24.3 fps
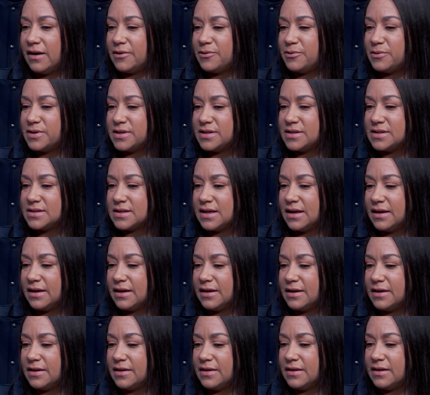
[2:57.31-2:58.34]
I was
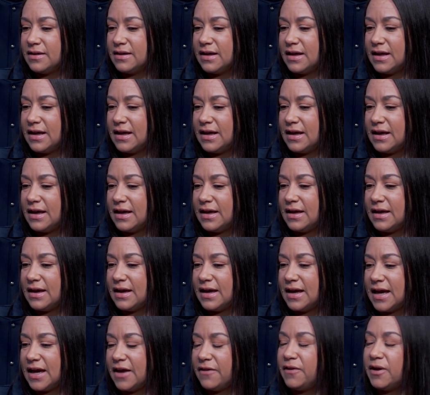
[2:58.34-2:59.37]
I
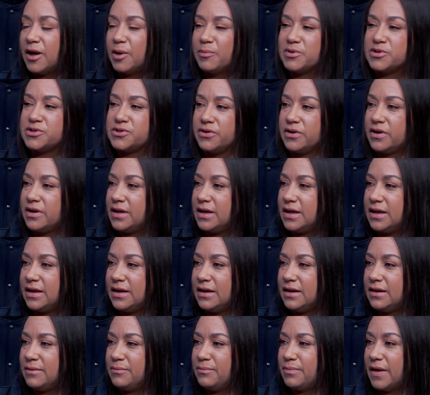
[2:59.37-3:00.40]
had the
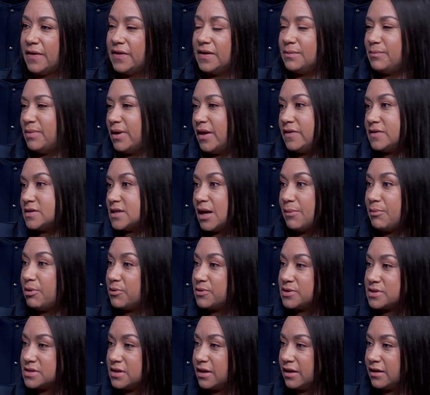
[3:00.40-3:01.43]
opportunity by the time I
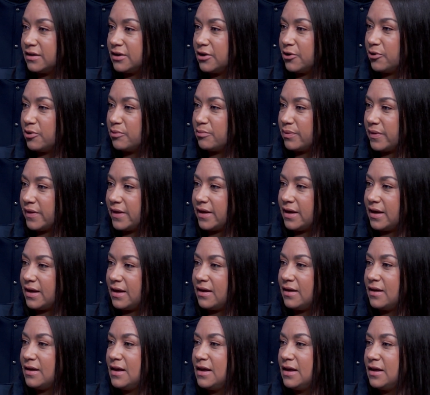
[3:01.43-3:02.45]
was done to go and
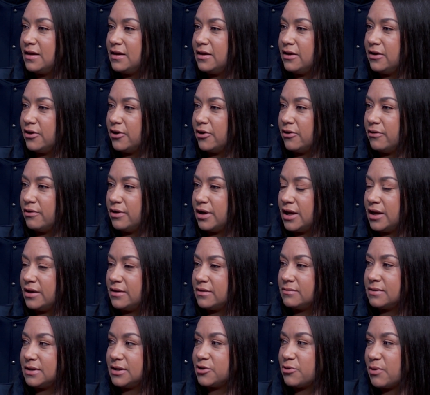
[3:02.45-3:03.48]
play
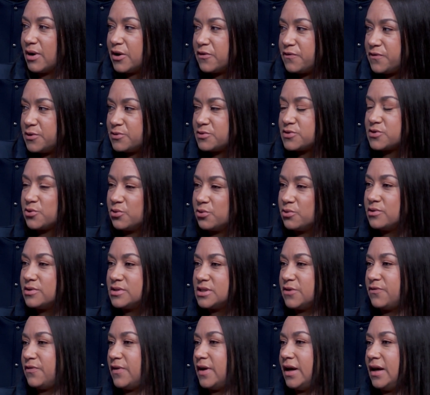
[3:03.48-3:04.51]
at quite a few schools
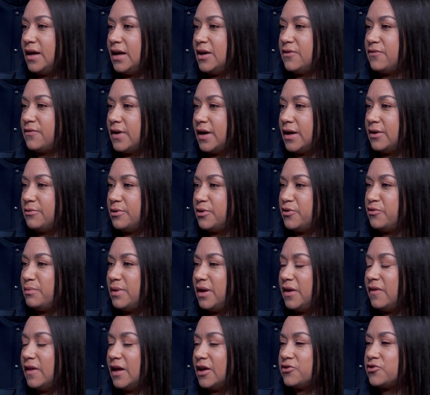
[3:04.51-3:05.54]
if I would have
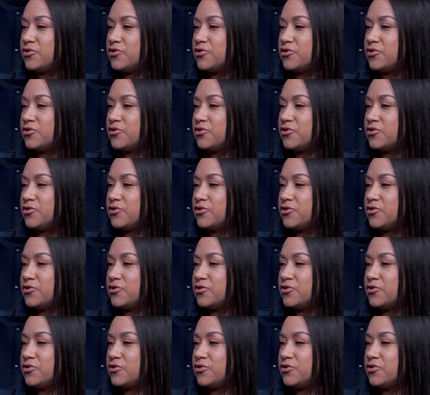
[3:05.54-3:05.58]
made that